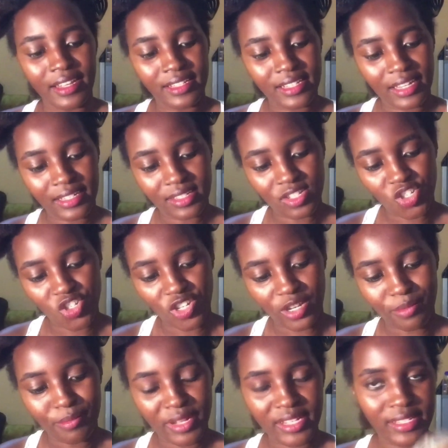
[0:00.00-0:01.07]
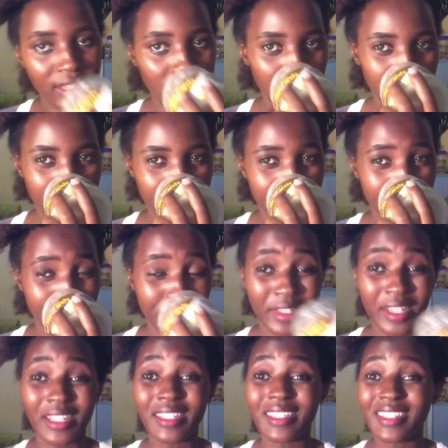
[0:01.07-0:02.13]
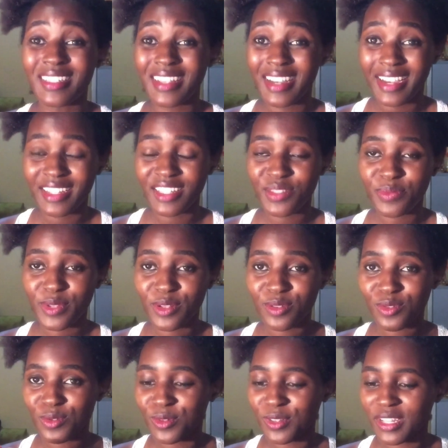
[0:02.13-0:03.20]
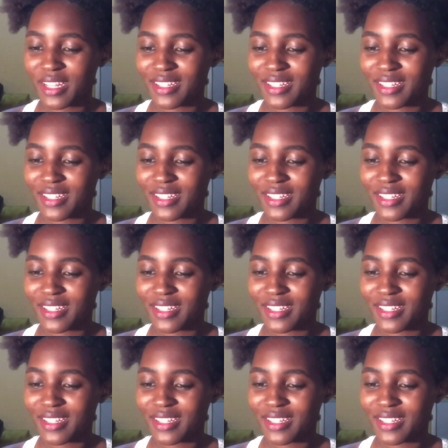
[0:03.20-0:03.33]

it has shea butter, and it smells good.